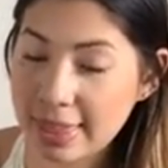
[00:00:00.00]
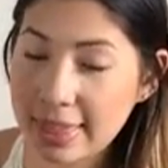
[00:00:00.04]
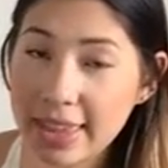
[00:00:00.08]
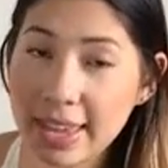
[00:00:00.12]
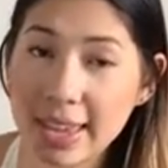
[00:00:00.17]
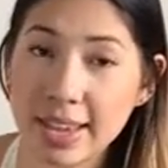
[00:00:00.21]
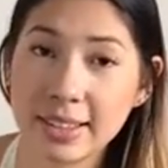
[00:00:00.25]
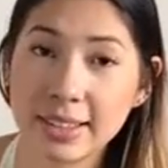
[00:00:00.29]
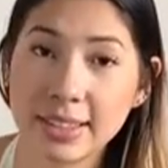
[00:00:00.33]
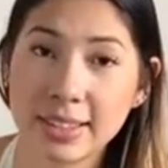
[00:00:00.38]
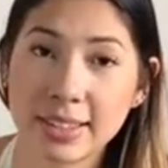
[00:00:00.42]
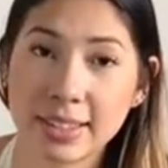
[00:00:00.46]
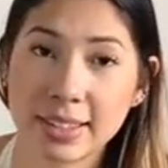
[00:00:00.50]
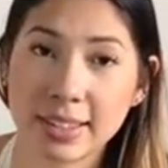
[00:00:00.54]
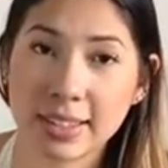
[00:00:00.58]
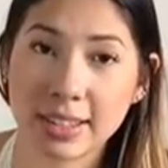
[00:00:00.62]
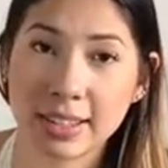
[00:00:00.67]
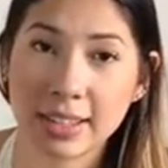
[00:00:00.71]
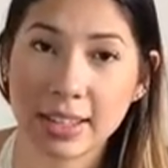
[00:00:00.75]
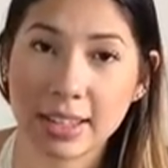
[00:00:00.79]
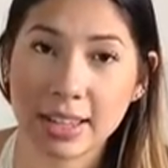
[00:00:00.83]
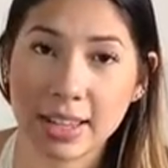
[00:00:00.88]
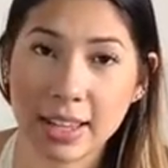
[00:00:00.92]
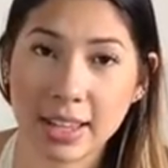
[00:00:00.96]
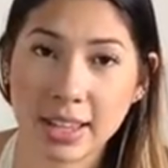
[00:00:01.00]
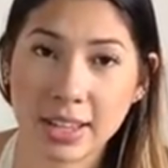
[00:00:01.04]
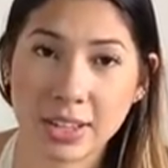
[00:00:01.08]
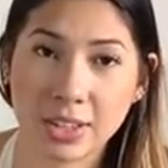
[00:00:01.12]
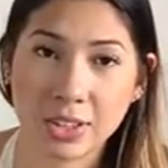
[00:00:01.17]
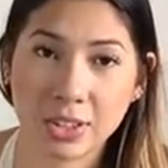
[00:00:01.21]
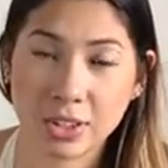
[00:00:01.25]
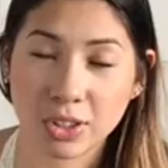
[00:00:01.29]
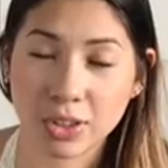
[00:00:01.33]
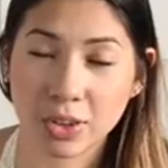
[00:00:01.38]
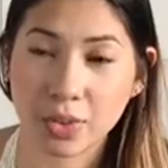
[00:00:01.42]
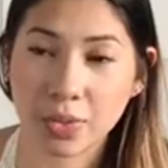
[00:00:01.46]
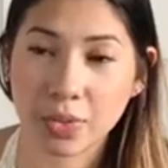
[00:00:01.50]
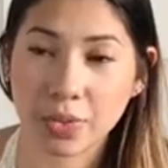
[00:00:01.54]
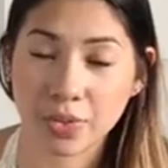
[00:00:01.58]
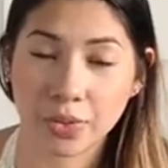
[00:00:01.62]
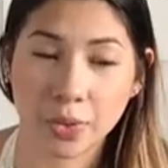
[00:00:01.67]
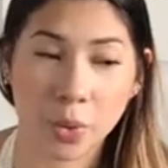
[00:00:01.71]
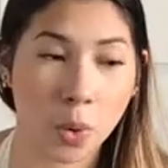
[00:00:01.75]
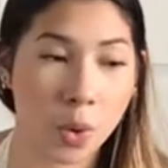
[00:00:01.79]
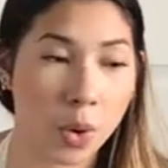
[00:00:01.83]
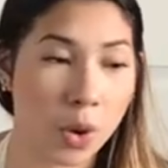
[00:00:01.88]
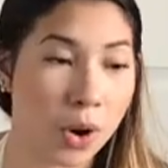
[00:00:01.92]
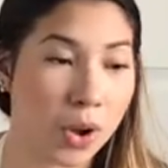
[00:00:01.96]
This is
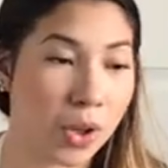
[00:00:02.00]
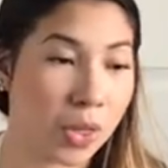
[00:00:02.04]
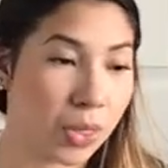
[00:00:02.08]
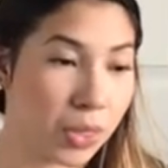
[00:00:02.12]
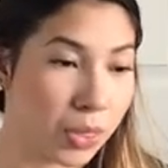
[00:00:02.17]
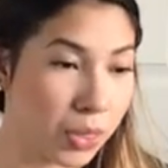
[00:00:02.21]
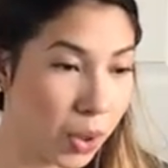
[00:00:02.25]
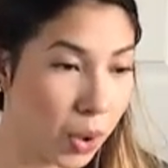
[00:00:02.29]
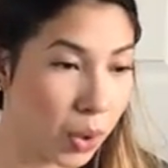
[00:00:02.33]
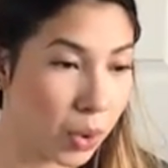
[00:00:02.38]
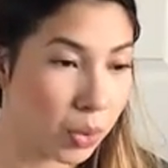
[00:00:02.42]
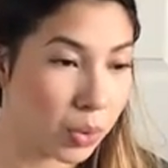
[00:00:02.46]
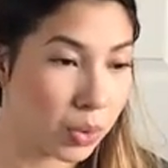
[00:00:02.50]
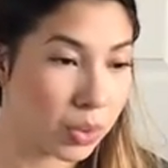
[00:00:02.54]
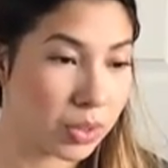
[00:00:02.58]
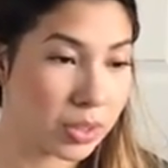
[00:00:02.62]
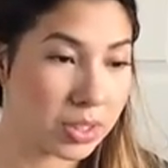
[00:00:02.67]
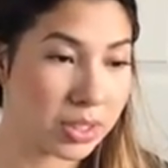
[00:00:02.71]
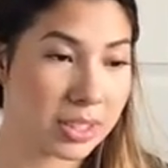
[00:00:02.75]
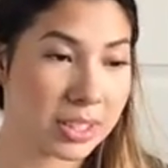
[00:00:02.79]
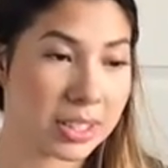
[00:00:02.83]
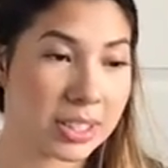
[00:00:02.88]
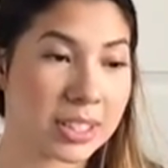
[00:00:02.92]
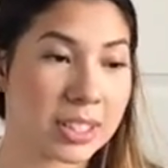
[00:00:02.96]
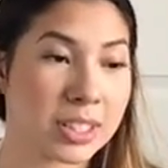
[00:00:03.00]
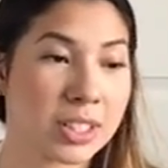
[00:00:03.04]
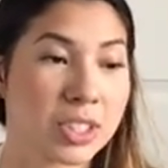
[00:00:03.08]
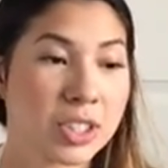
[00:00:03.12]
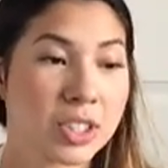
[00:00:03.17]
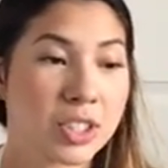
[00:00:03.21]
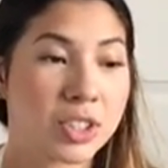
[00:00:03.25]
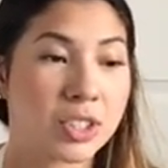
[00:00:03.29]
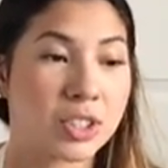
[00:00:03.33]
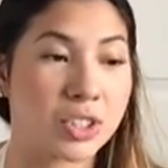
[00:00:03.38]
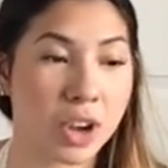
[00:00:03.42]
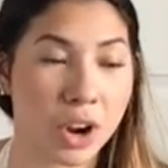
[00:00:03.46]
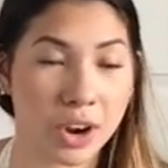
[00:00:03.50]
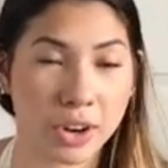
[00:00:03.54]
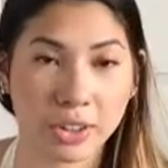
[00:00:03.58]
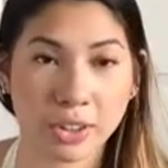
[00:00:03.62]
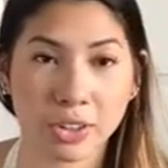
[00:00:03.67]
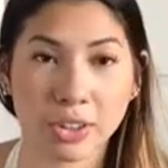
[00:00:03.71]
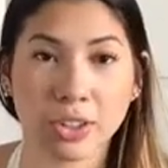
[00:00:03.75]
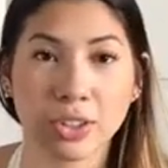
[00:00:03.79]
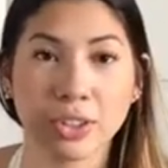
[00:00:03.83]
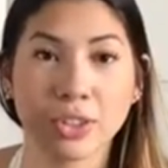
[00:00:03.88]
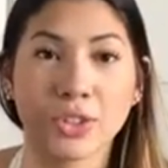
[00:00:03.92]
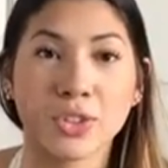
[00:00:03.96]
for those
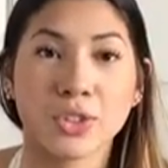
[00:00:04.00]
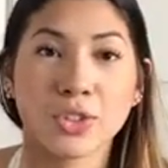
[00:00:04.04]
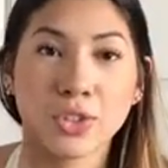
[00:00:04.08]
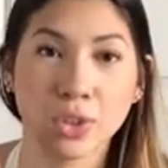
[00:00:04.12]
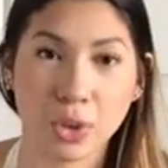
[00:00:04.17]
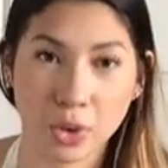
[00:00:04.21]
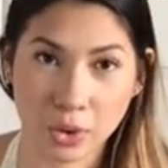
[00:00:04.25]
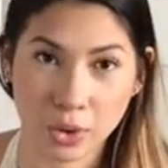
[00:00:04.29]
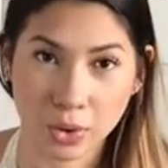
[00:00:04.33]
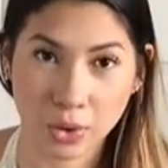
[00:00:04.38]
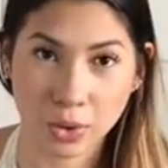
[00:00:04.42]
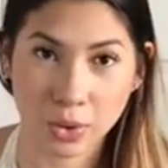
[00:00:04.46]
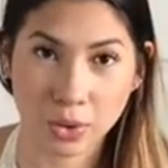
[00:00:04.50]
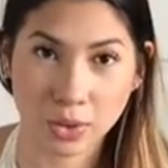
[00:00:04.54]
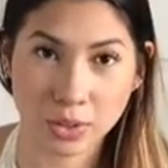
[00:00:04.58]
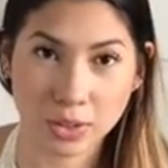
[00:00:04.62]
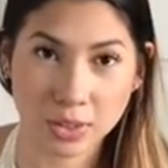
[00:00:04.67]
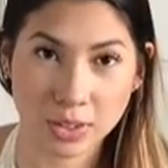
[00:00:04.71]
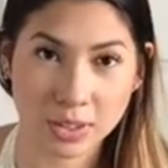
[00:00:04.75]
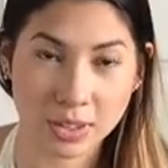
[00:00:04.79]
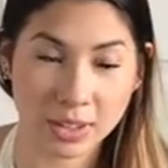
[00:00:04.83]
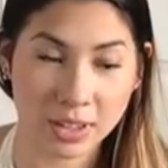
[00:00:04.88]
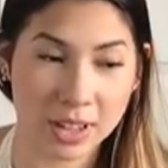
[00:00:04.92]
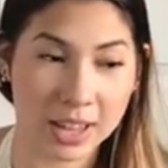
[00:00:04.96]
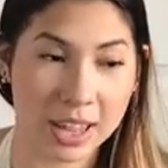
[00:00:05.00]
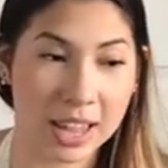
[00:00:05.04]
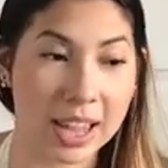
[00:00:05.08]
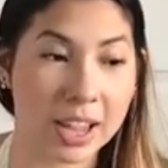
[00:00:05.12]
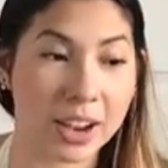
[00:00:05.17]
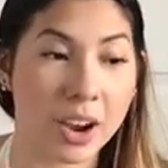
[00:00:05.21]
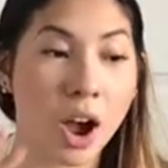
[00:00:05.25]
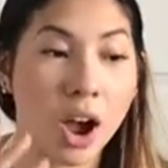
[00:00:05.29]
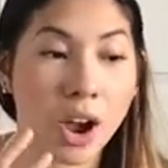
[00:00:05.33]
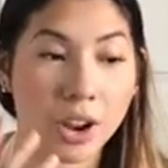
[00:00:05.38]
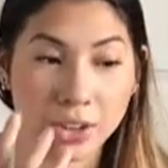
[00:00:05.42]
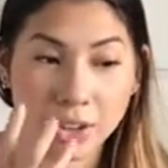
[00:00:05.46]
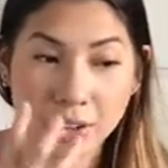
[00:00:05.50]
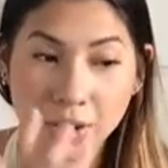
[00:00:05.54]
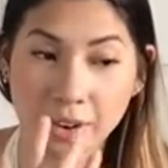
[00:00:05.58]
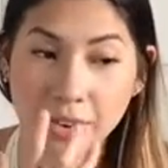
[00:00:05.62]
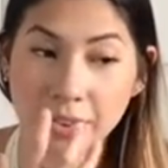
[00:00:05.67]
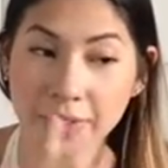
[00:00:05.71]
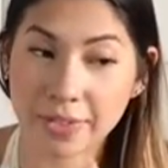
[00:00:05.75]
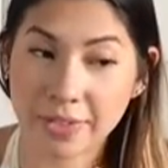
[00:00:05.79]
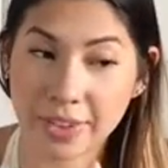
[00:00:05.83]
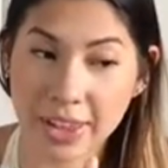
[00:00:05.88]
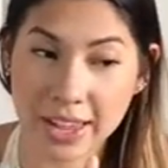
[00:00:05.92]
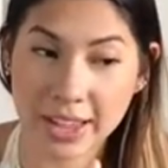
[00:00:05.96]
darker circles on your
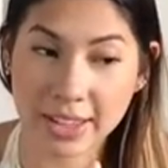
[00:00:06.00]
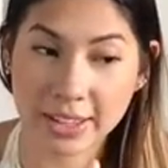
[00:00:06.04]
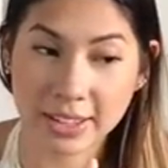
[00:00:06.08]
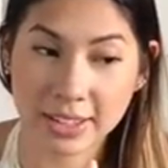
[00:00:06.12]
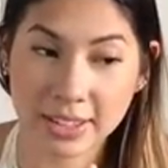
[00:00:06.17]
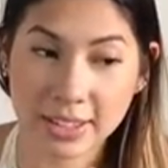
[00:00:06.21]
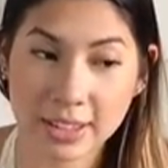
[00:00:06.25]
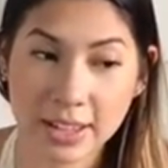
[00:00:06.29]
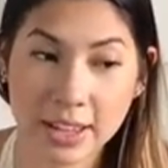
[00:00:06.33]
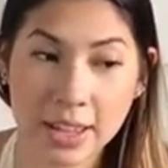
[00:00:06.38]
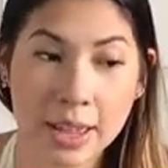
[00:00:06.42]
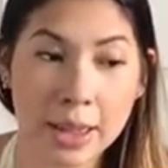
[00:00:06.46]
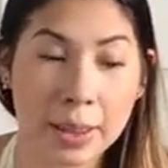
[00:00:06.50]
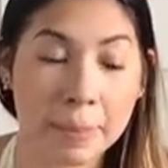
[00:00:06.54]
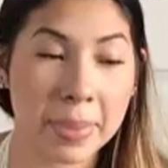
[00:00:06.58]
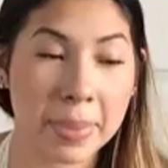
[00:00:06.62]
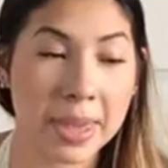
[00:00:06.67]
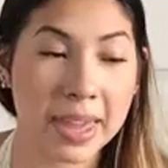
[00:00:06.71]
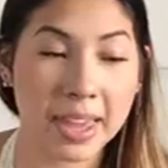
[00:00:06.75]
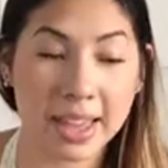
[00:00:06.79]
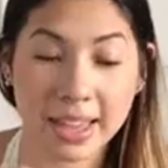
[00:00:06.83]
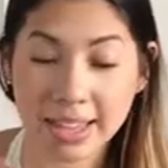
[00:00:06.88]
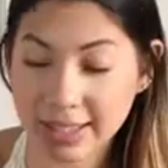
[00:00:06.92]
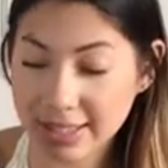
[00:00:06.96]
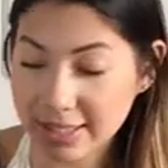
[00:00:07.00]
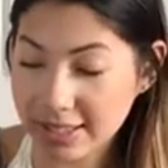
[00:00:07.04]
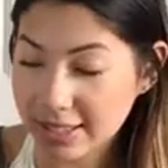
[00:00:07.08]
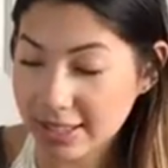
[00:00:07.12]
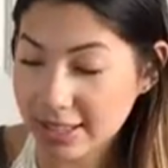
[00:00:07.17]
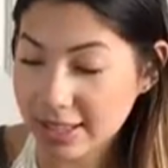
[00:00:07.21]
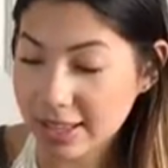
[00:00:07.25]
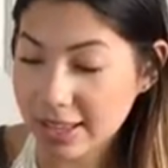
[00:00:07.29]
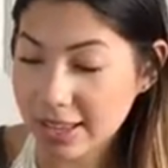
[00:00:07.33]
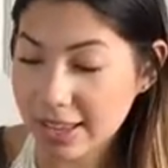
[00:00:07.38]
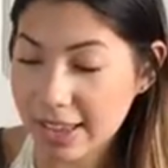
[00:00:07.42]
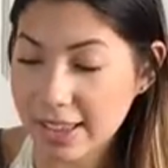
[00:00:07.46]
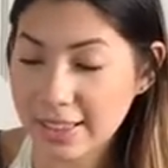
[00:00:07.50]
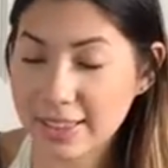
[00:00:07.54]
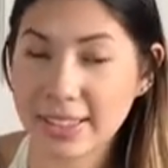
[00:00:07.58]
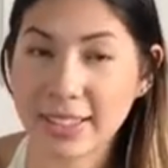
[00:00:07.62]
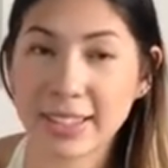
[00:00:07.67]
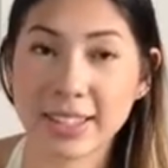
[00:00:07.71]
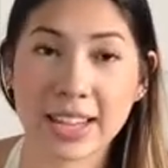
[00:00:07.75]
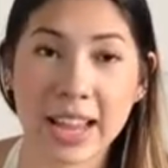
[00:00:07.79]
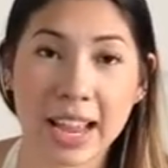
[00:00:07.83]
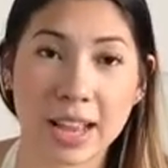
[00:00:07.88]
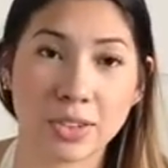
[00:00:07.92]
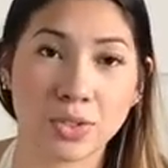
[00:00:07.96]
face because it's
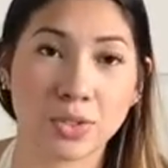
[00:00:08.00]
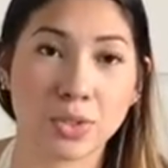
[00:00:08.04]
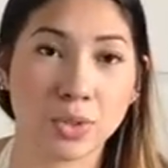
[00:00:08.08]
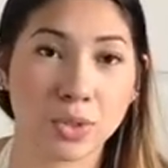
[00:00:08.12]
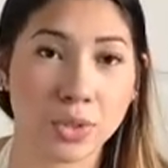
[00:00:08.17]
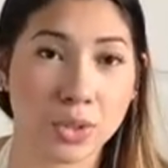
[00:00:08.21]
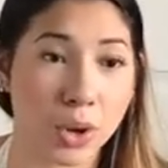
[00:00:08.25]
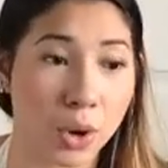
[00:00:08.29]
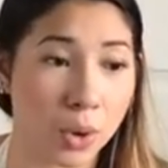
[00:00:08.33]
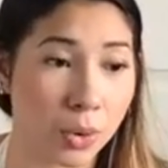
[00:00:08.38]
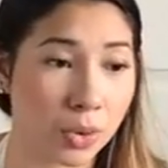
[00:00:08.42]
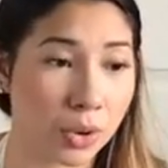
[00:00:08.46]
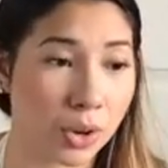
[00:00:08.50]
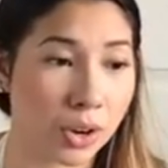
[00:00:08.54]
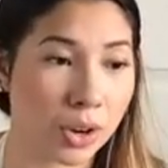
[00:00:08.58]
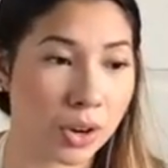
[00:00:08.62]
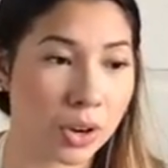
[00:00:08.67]
a natural toner.